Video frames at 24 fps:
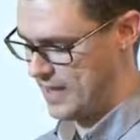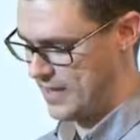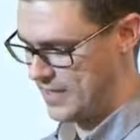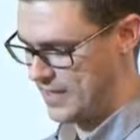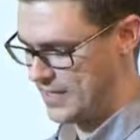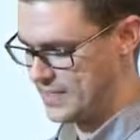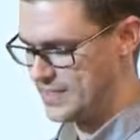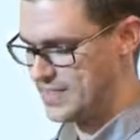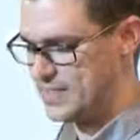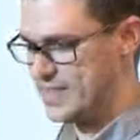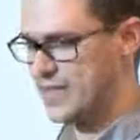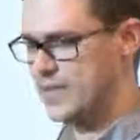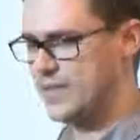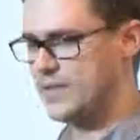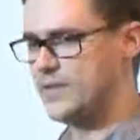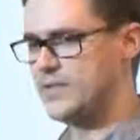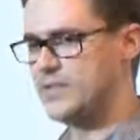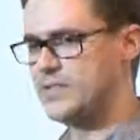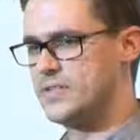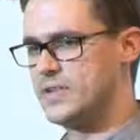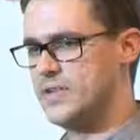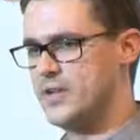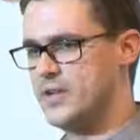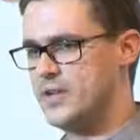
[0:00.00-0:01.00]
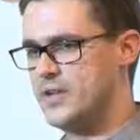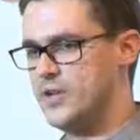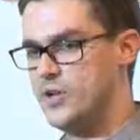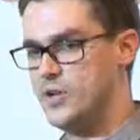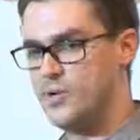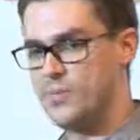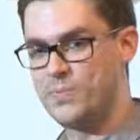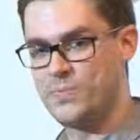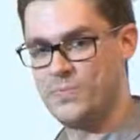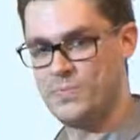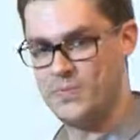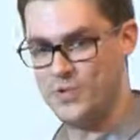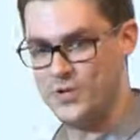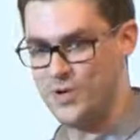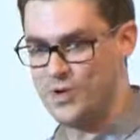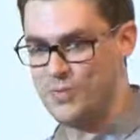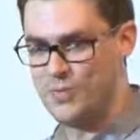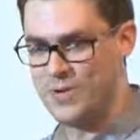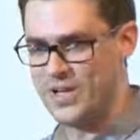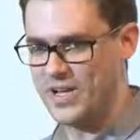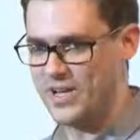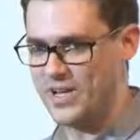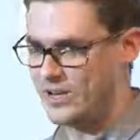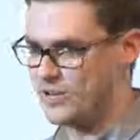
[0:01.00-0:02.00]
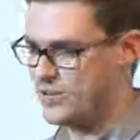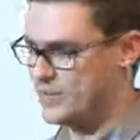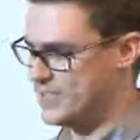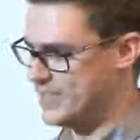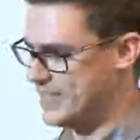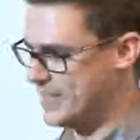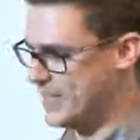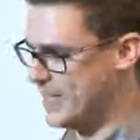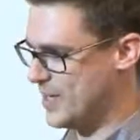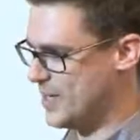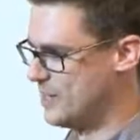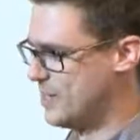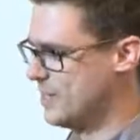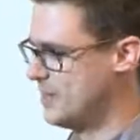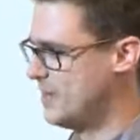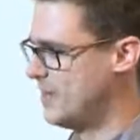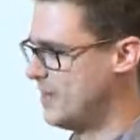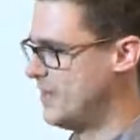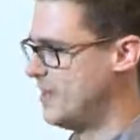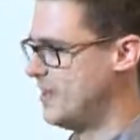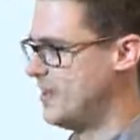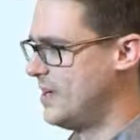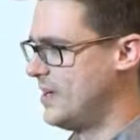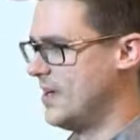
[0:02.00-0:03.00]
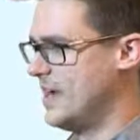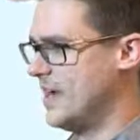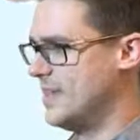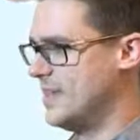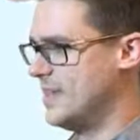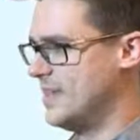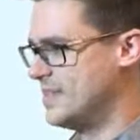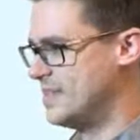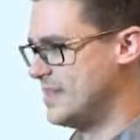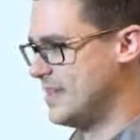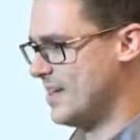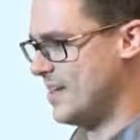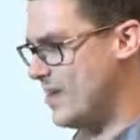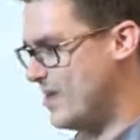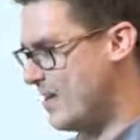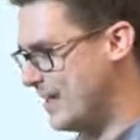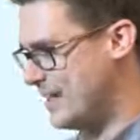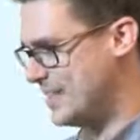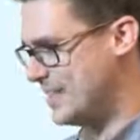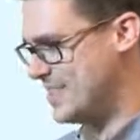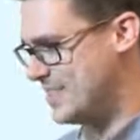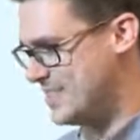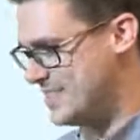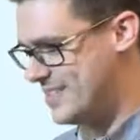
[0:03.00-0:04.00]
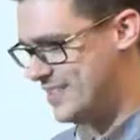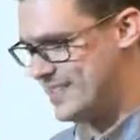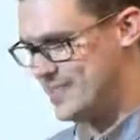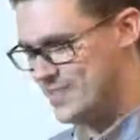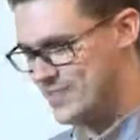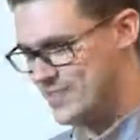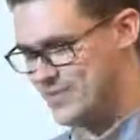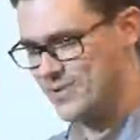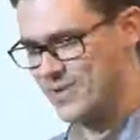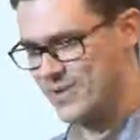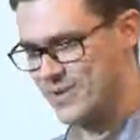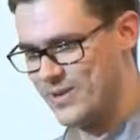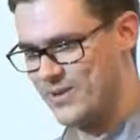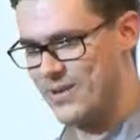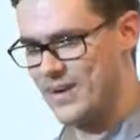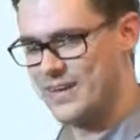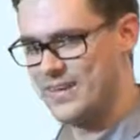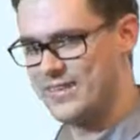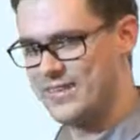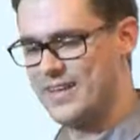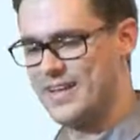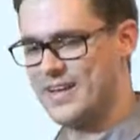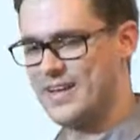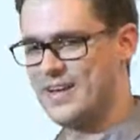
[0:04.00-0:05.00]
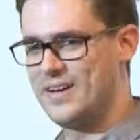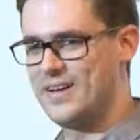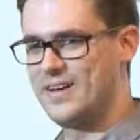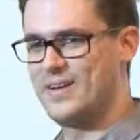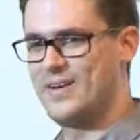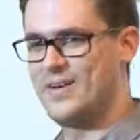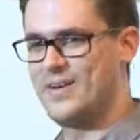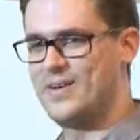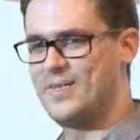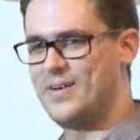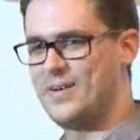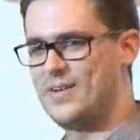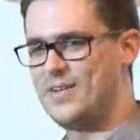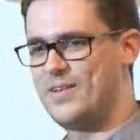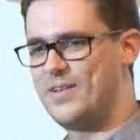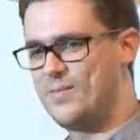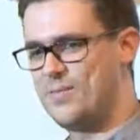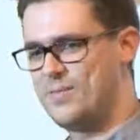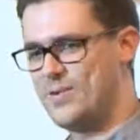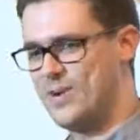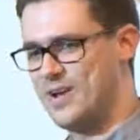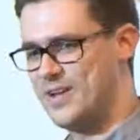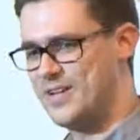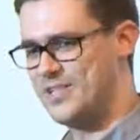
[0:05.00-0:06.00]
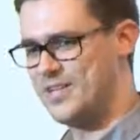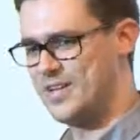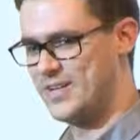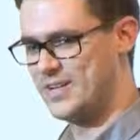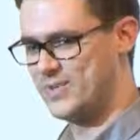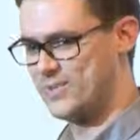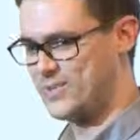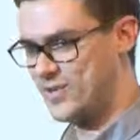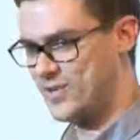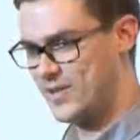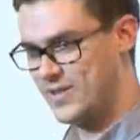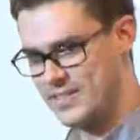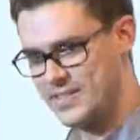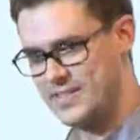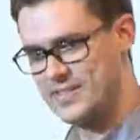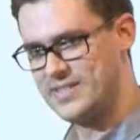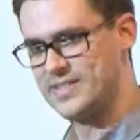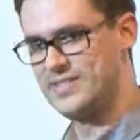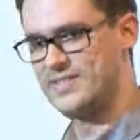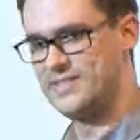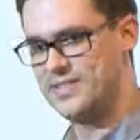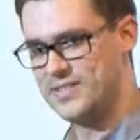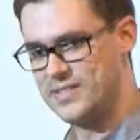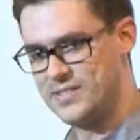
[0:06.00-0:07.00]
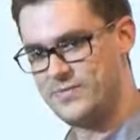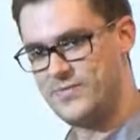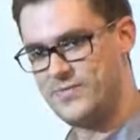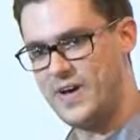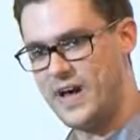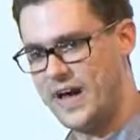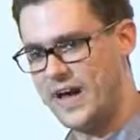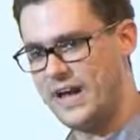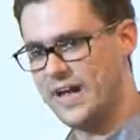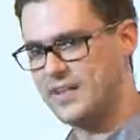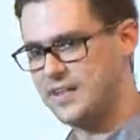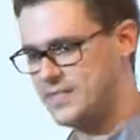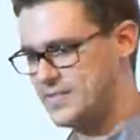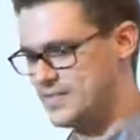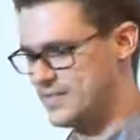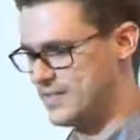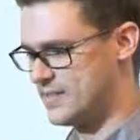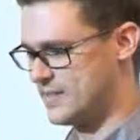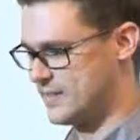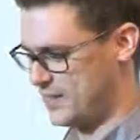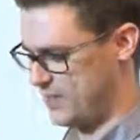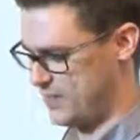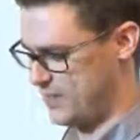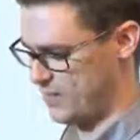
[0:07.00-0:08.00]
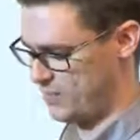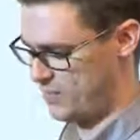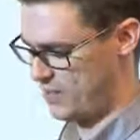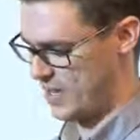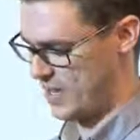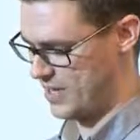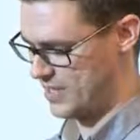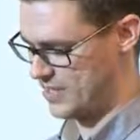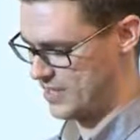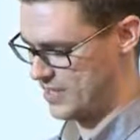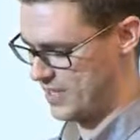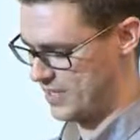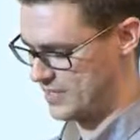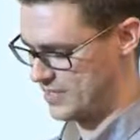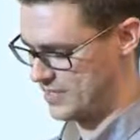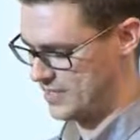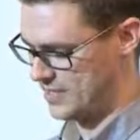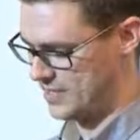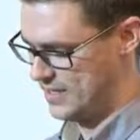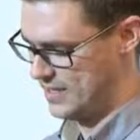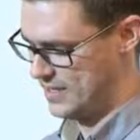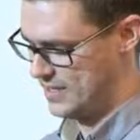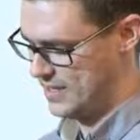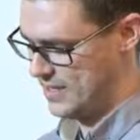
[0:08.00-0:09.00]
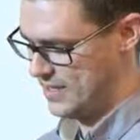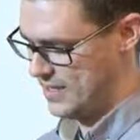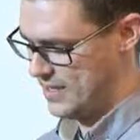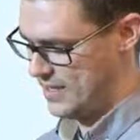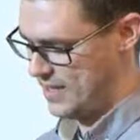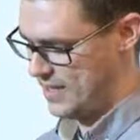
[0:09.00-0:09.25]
Let's say there's a newbie on your team, and they say, oh, I just did this really great thing on our project with all these files in our project.